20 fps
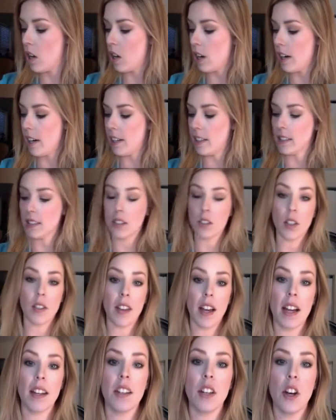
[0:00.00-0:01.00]
Alright, so on
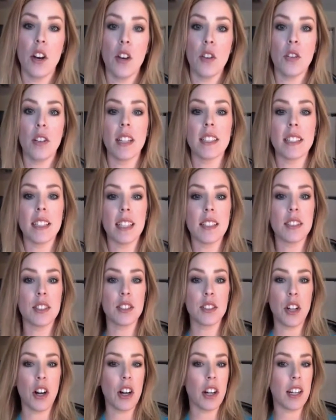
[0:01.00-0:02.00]
that note, let's get
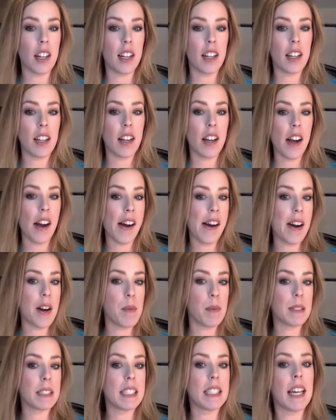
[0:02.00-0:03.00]
started.
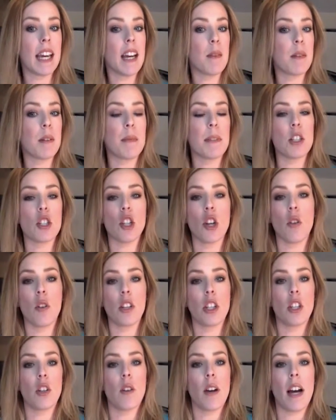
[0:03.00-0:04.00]
Today I'm going to be
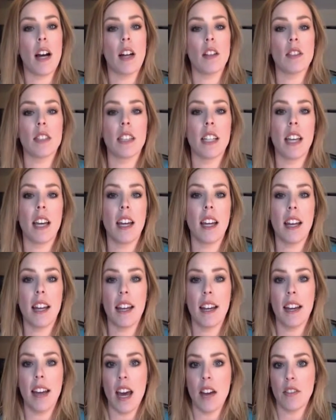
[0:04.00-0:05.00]
showing you how to get
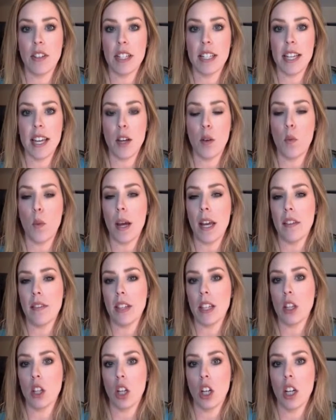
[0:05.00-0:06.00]
an everyday
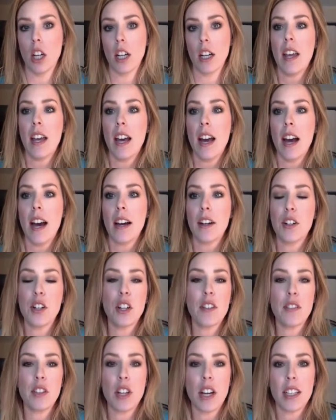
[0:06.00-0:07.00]
wavy look. I don't know
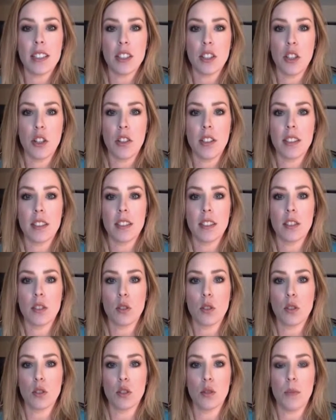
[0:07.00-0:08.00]
if you guys noticed in
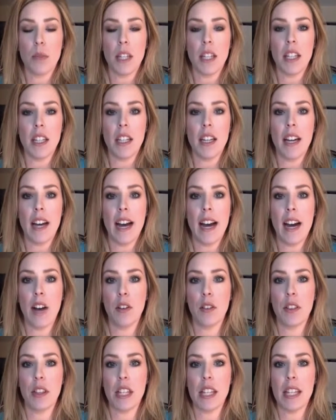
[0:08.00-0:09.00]
social media
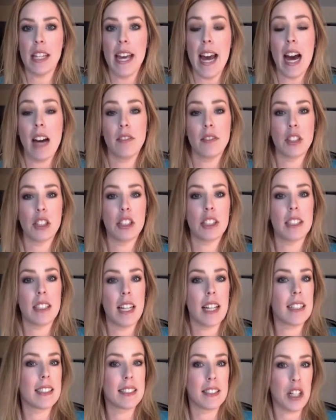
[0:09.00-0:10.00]
how the after
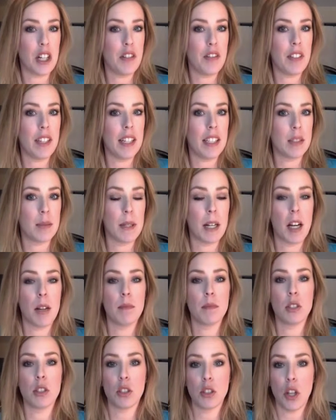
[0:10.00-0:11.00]
sex selfie has
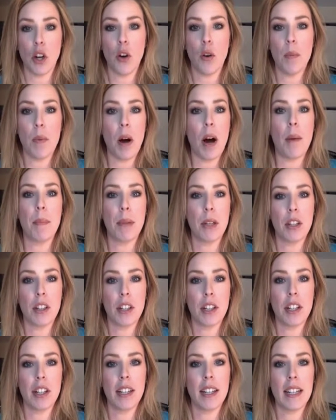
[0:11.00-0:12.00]
become so
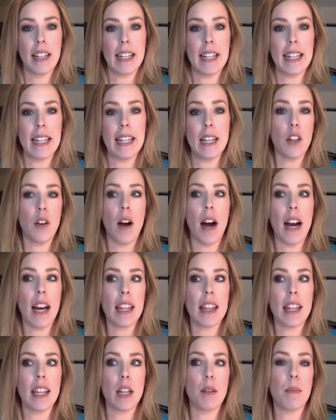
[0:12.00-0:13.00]
popular, and I
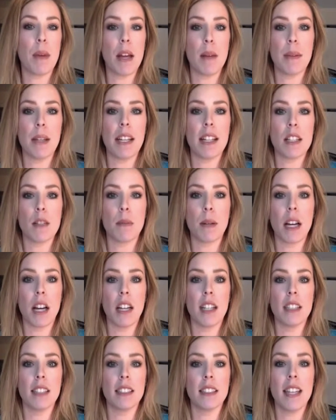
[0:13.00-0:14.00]
think maybe it's
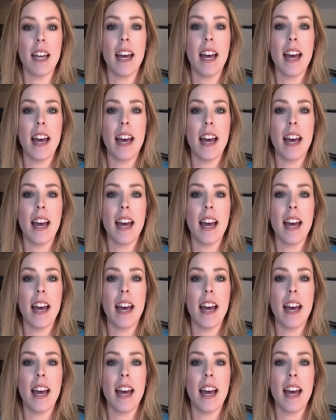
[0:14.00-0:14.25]
because